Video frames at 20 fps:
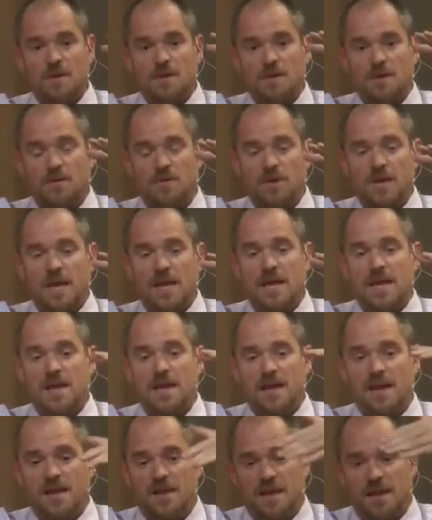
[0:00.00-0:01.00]
okay
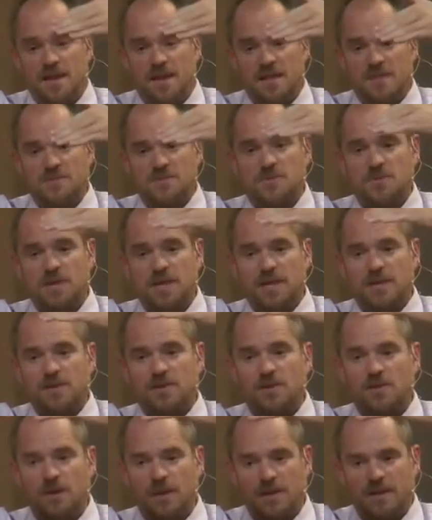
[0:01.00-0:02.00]
and, and, it's sort of like you
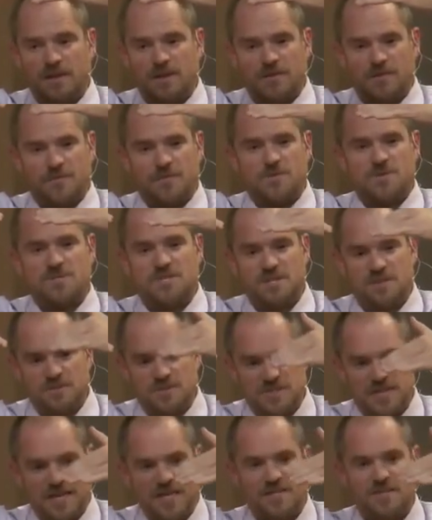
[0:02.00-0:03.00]
go down like the first tier
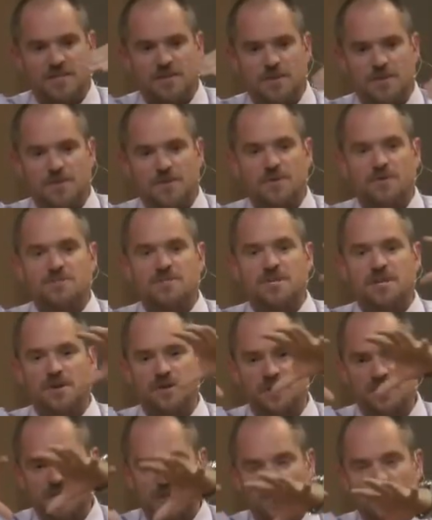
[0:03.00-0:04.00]
second tier third tier
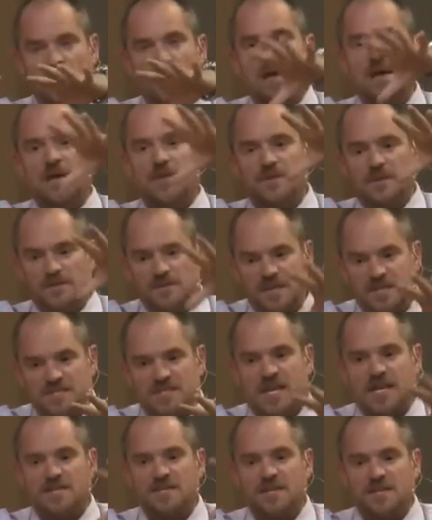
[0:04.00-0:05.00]
and so then these
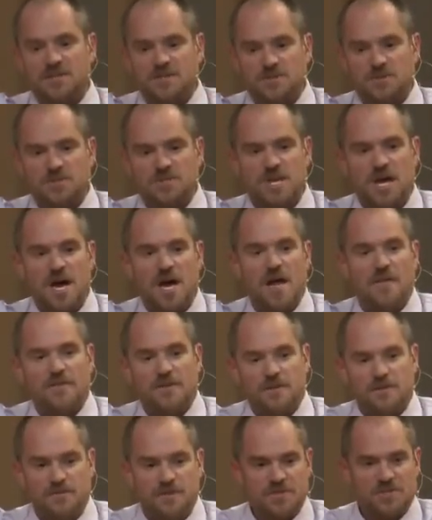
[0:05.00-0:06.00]
ideas are taught and
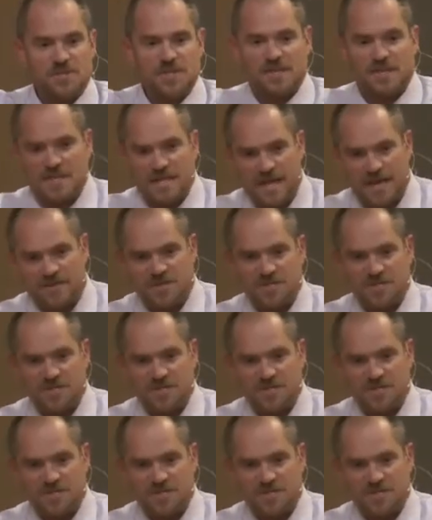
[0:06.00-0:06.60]
then you eventually get down to